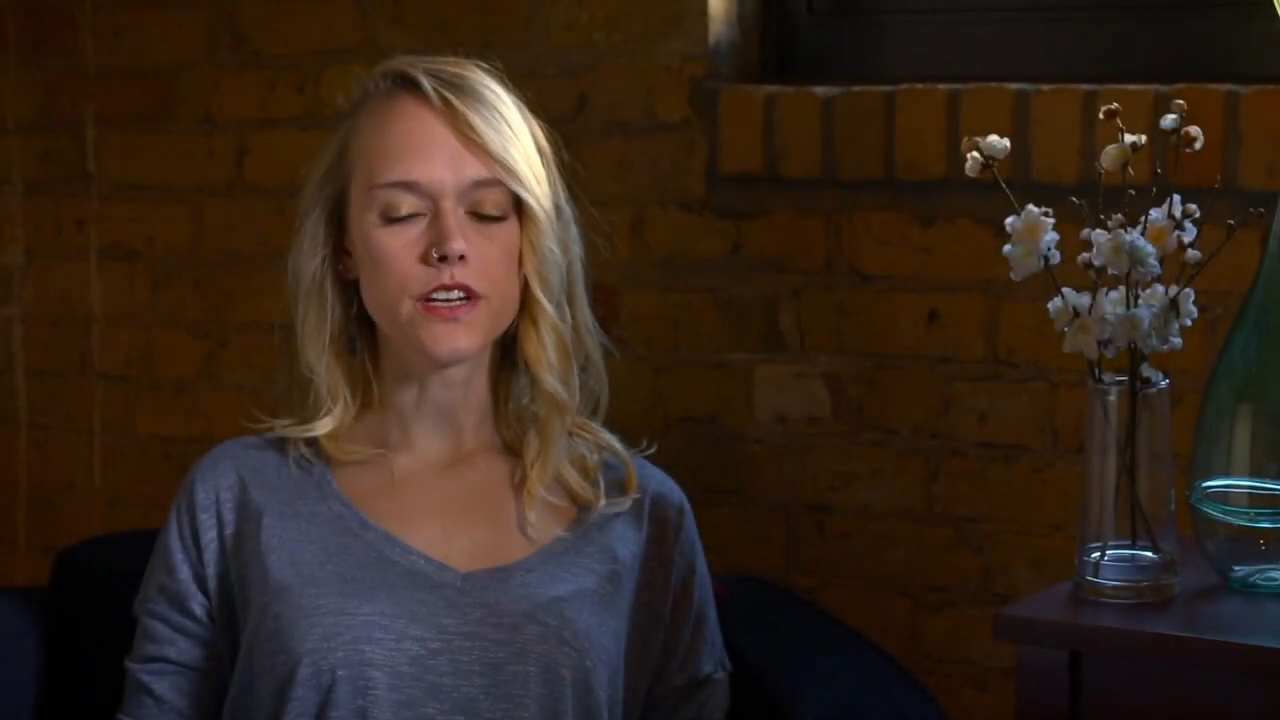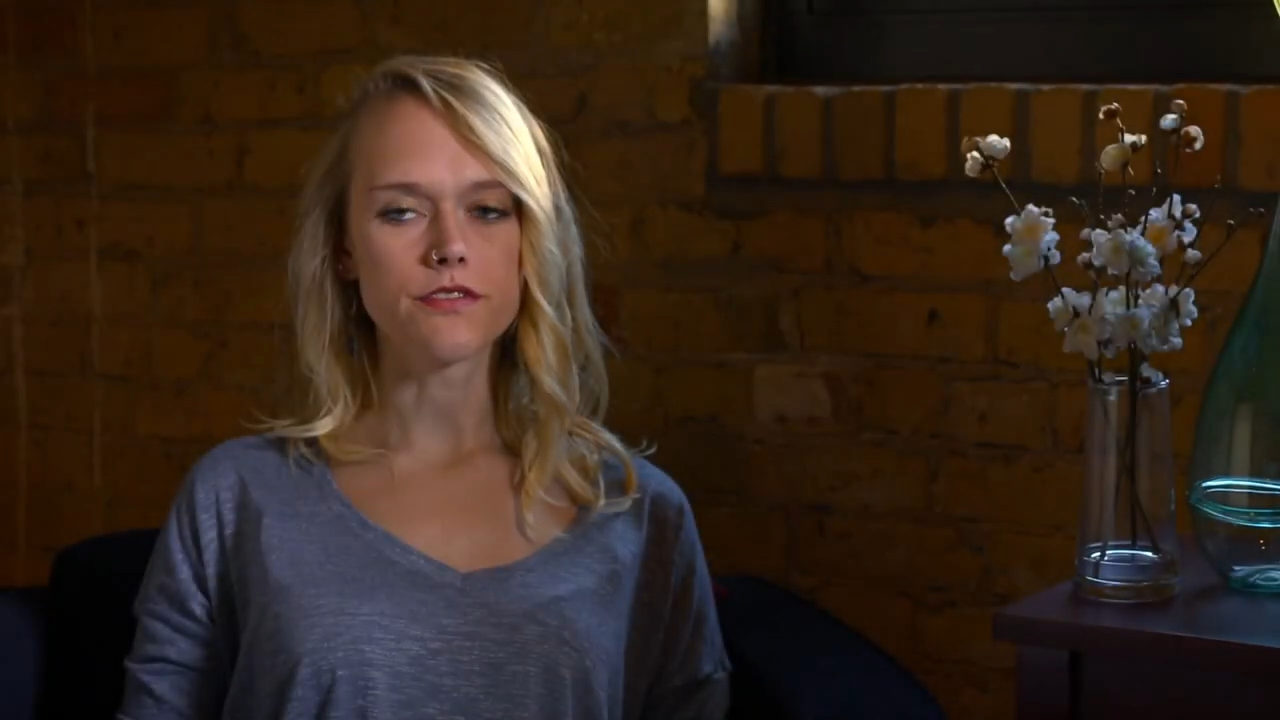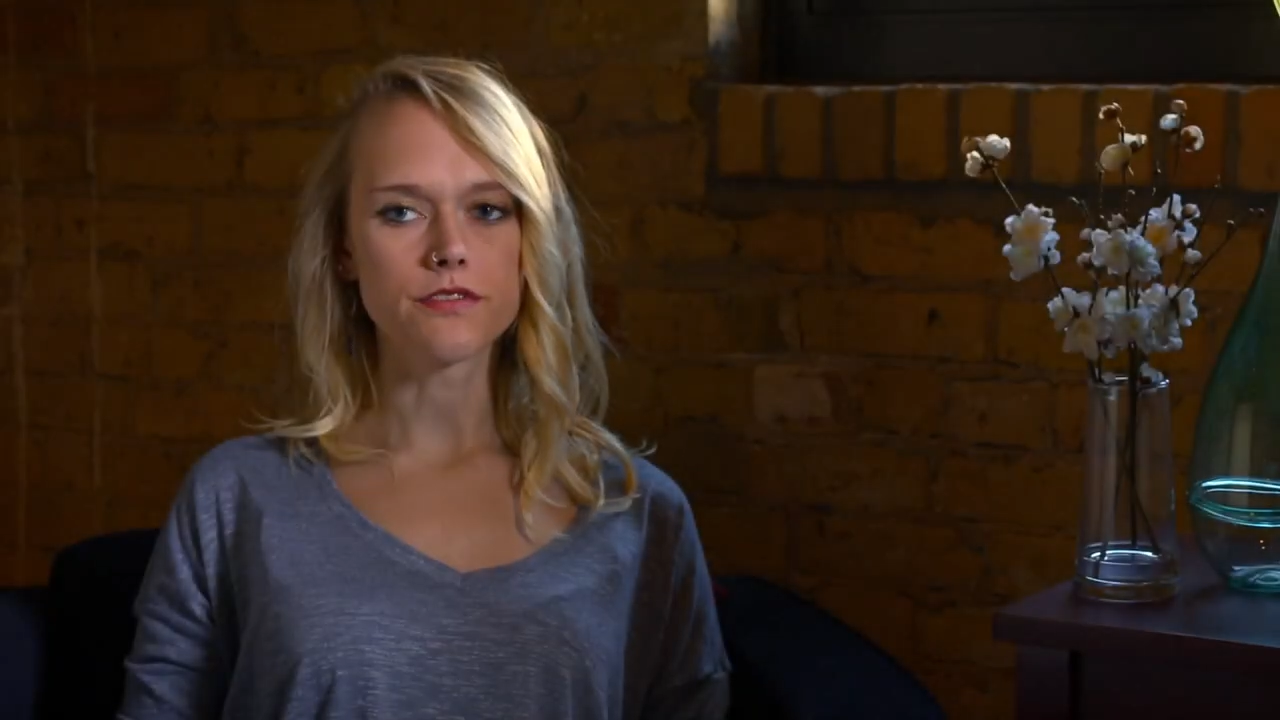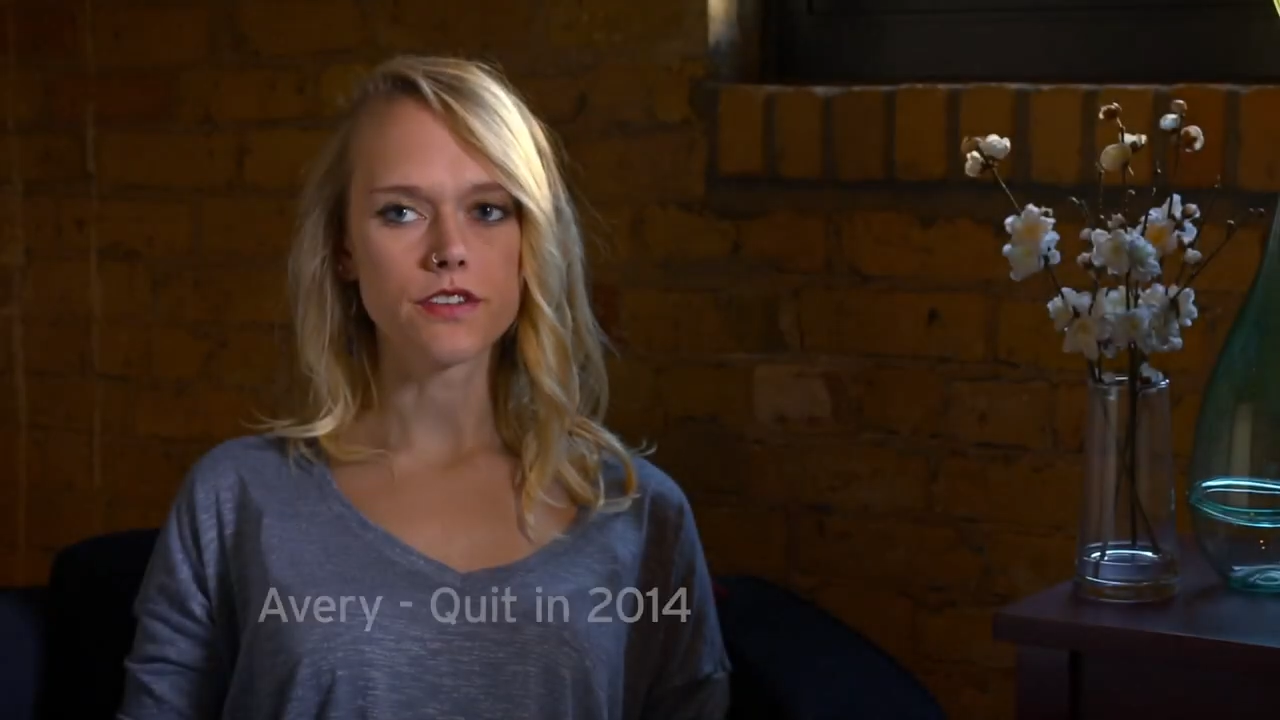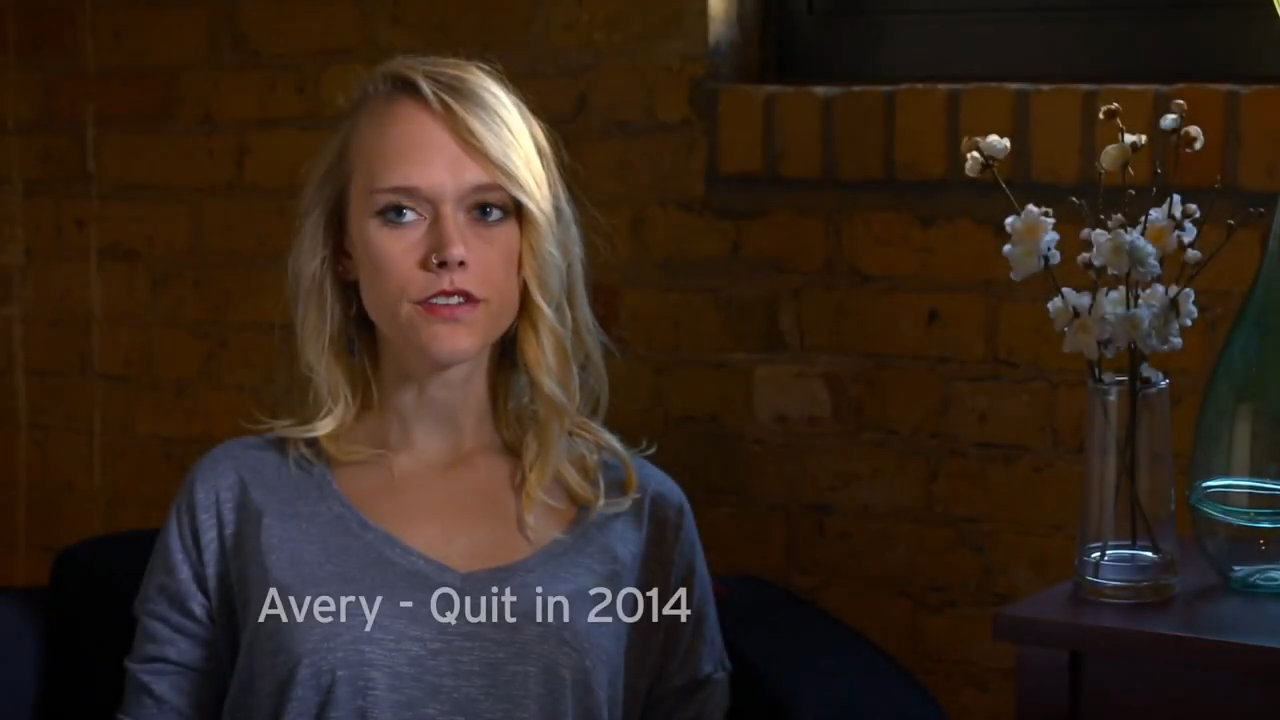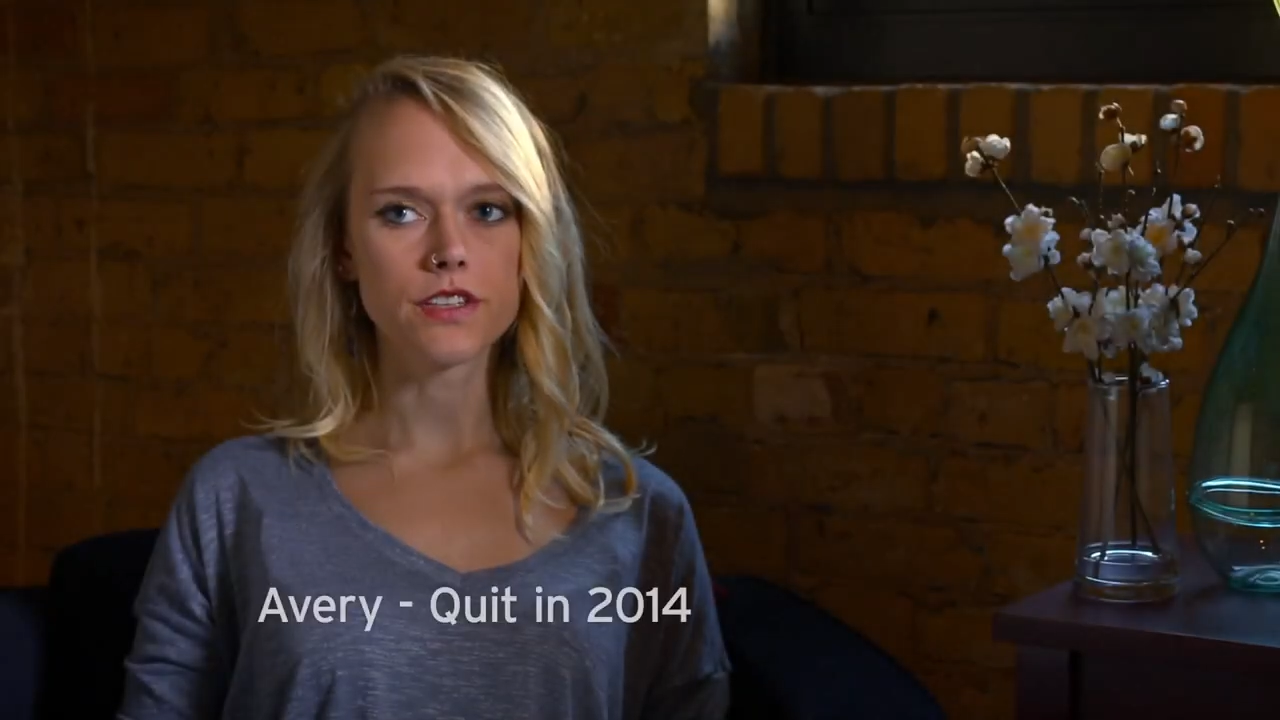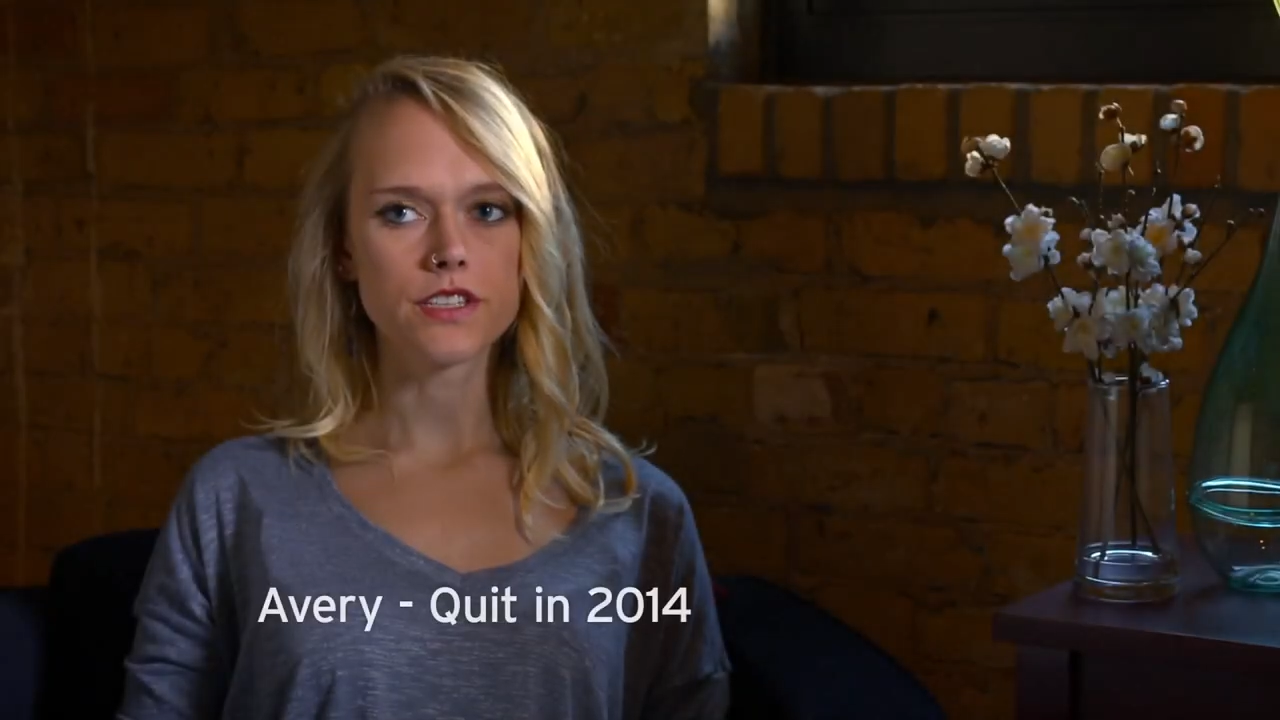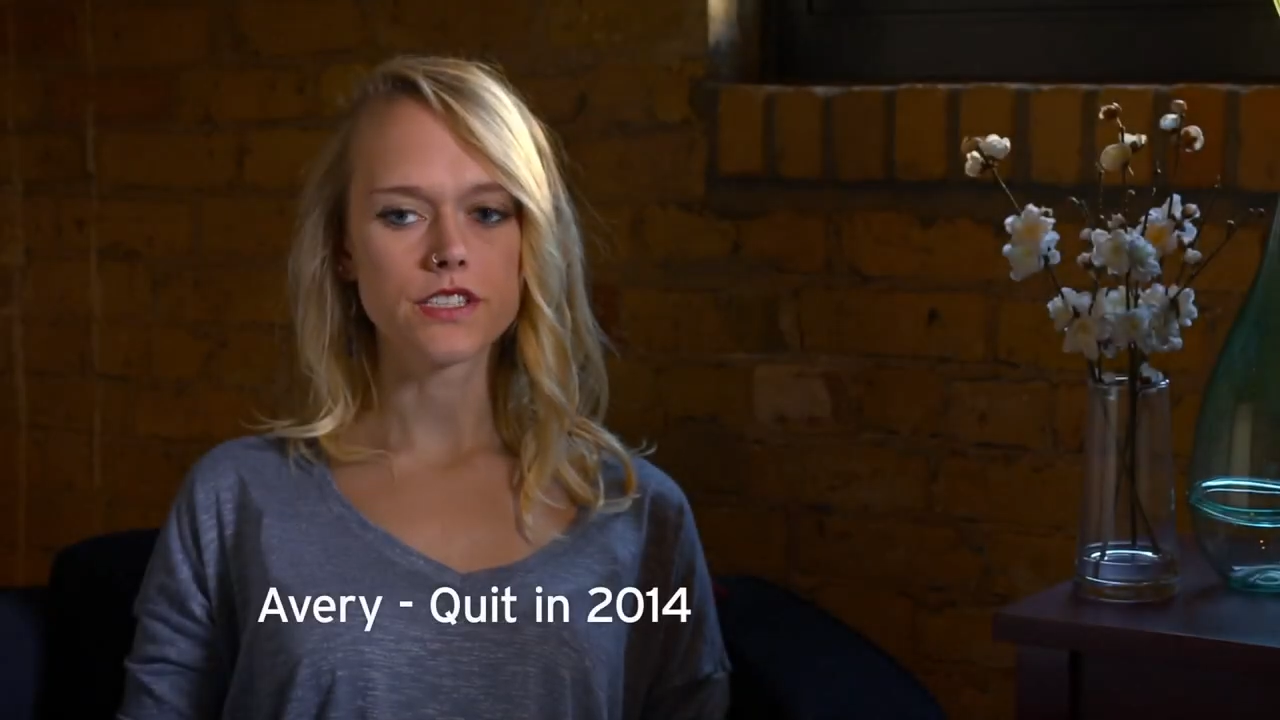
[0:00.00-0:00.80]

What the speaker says: definitely